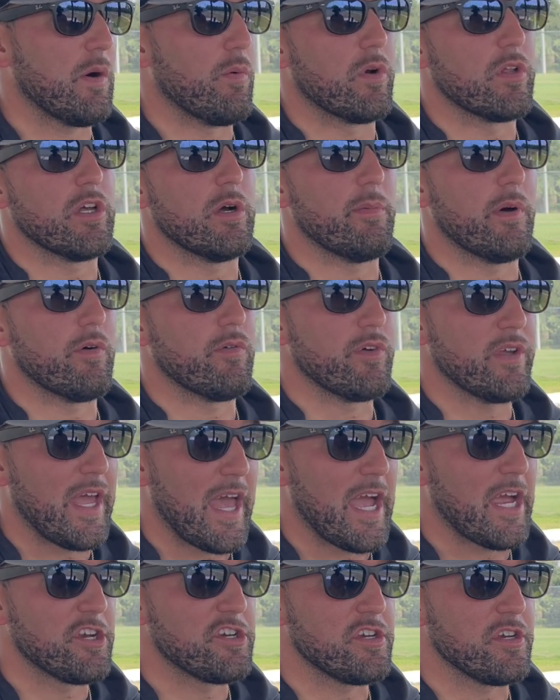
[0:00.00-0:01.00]
I want to talk about
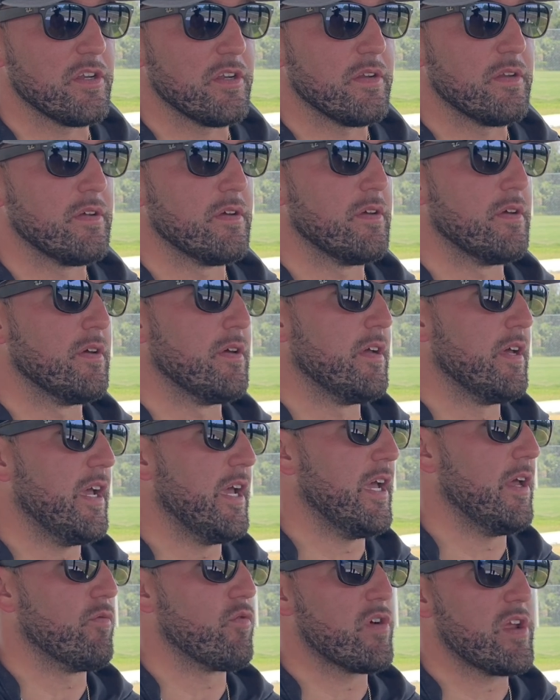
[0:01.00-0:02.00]
reaction
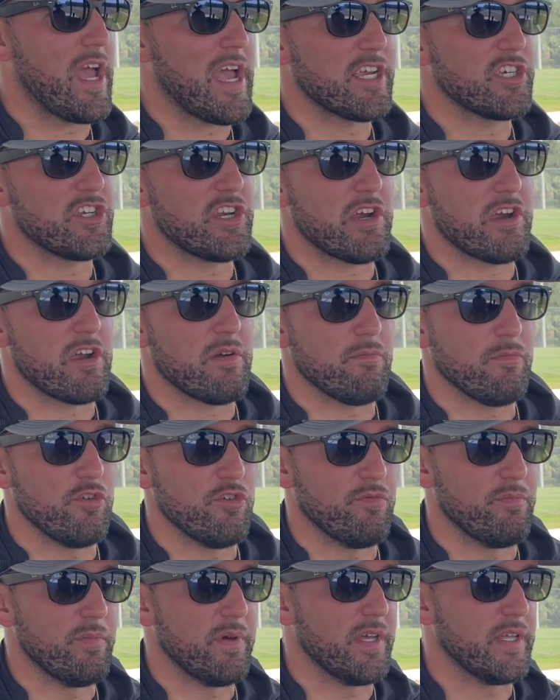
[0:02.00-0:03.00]
and reactionary
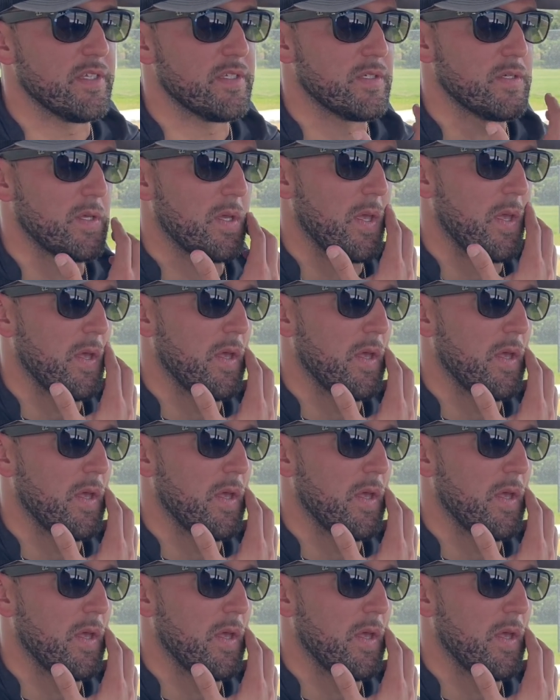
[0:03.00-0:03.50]
movements,